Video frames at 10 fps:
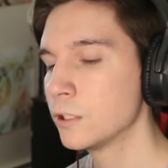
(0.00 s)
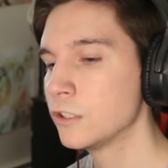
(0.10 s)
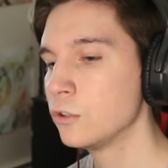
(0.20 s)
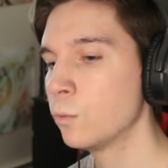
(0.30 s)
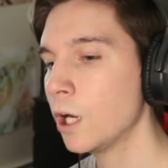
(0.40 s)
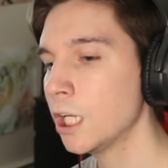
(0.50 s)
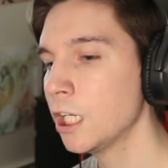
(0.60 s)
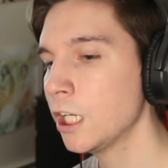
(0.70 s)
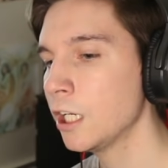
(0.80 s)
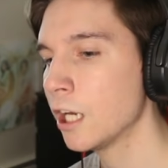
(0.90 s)
3, 2,
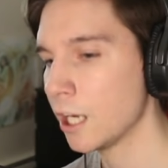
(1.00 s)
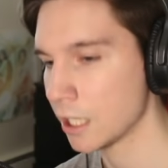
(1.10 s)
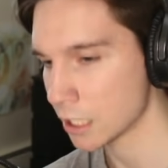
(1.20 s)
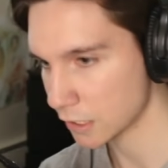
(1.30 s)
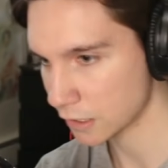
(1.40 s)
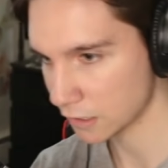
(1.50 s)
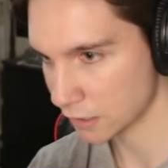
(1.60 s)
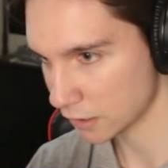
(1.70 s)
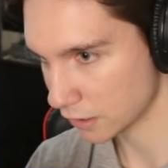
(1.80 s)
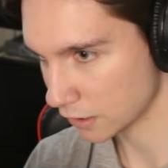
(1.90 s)
1,
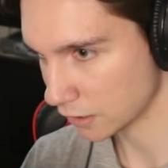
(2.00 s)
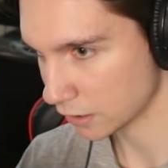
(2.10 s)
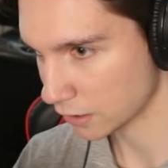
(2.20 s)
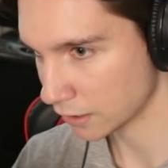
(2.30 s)
us.